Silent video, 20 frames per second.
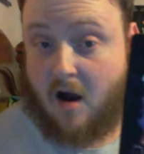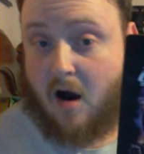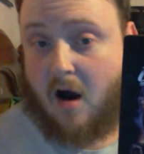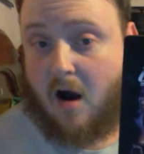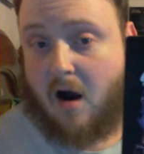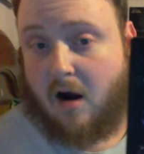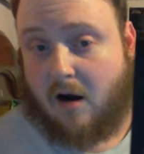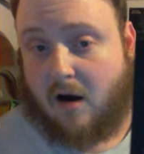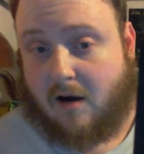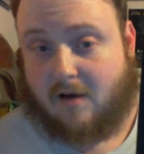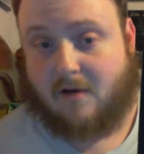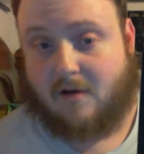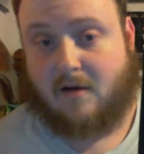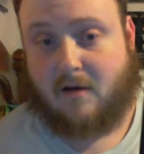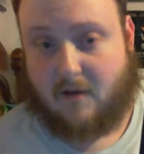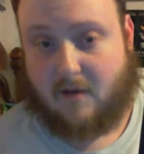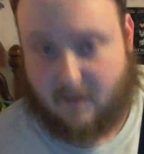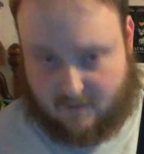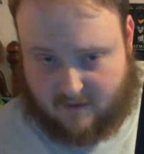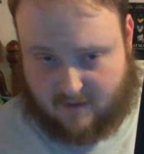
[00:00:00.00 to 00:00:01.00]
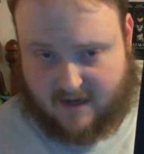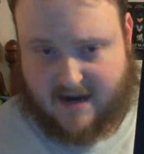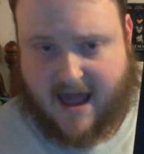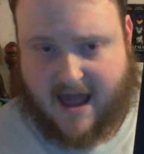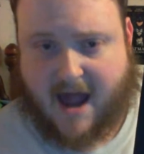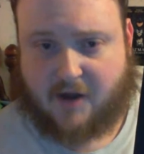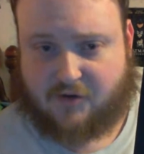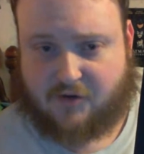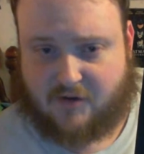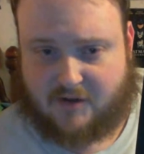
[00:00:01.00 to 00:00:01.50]
our lead
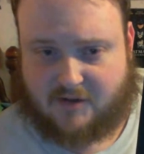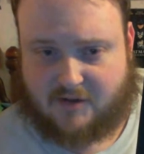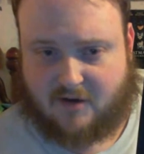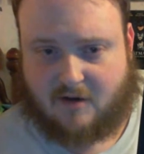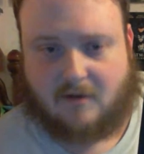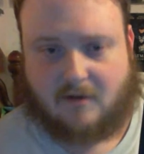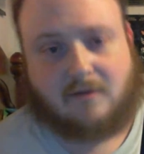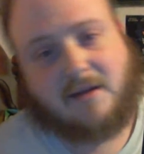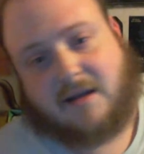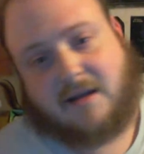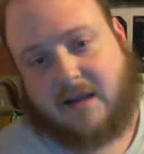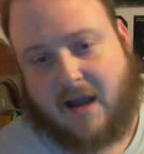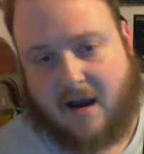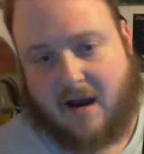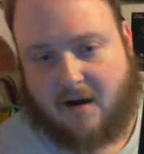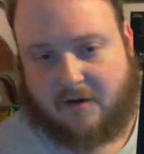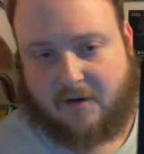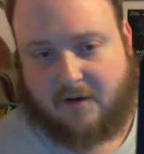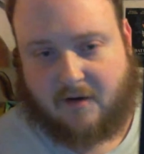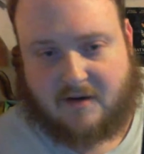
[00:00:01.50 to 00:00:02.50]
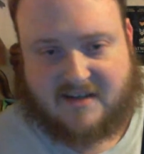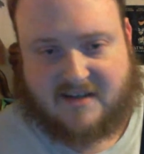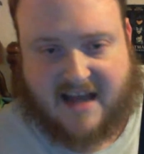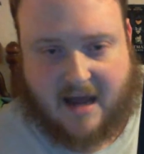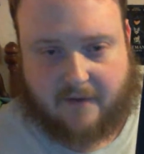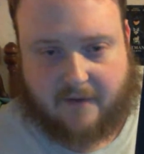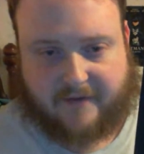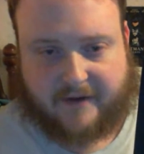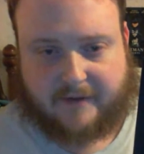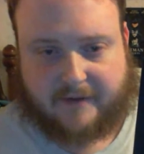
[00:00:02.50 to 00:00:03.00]
actress or our lead character is
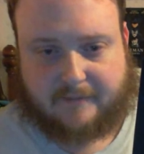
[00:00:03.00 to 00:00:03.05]
having.